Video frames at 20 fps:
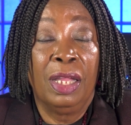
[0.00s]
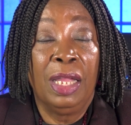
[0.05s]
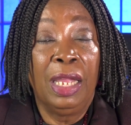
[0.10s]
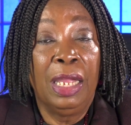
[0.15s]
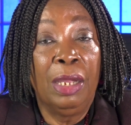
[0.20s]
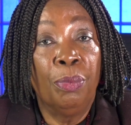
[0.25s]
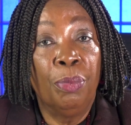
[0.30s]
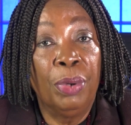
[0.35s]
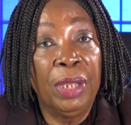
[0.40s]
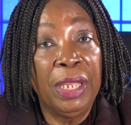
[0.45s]

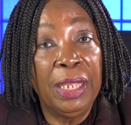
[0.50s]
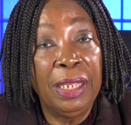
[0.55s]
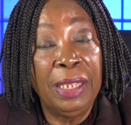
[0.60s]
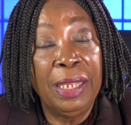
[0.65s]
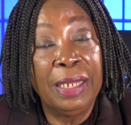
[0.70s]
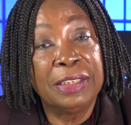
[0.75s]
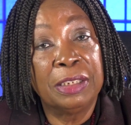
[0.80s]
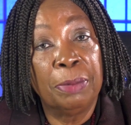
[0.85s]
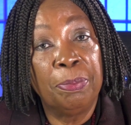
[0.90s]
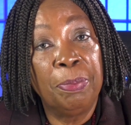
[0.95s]
And
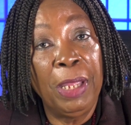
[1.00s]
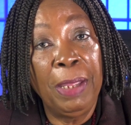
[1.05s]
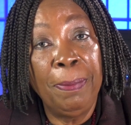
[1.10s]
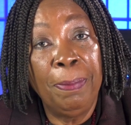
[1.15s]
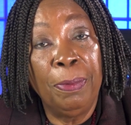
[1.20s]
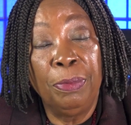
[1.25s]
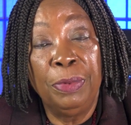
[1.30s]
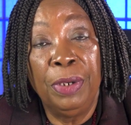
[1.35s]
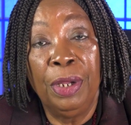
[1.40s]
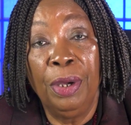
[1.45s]
we as a
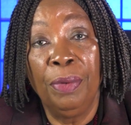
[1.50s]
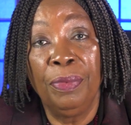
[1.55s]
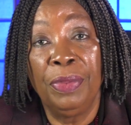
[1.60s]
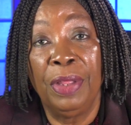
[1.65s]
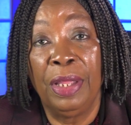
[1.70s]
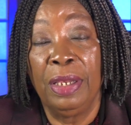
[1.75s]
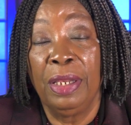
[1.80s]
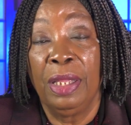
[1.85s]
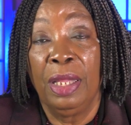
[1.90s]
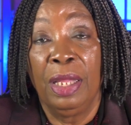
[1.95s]
people know
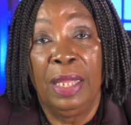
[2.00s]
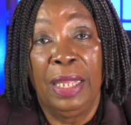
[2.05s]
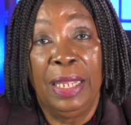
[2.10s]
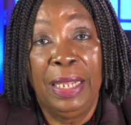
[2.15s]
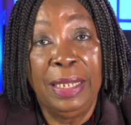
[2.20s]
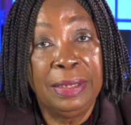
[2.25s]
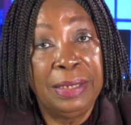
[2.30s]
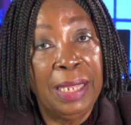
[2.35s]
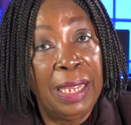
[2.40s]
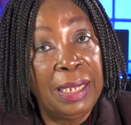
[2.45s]
that
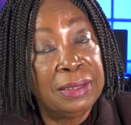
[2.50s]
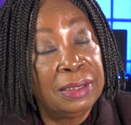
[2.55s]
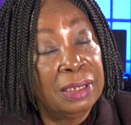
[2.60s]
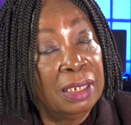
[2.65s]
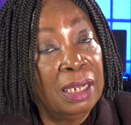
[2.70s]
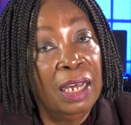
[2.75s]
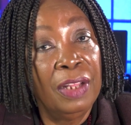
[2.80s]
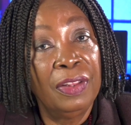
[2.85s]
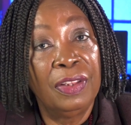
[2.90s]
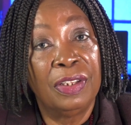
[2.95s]
it takes
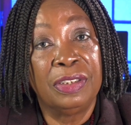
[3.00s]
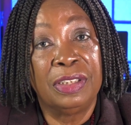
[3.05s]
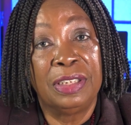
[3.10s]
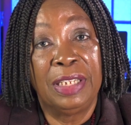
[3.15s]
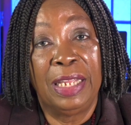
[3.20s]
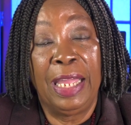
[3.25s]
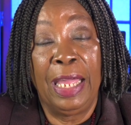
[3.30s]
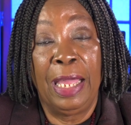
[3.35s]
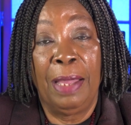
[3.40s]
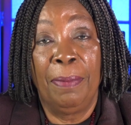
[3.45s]
others
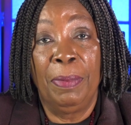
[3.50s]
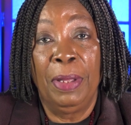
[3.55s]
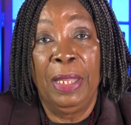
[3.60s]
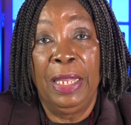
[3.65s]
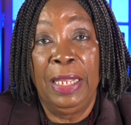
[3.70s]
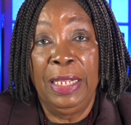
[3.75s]
to help.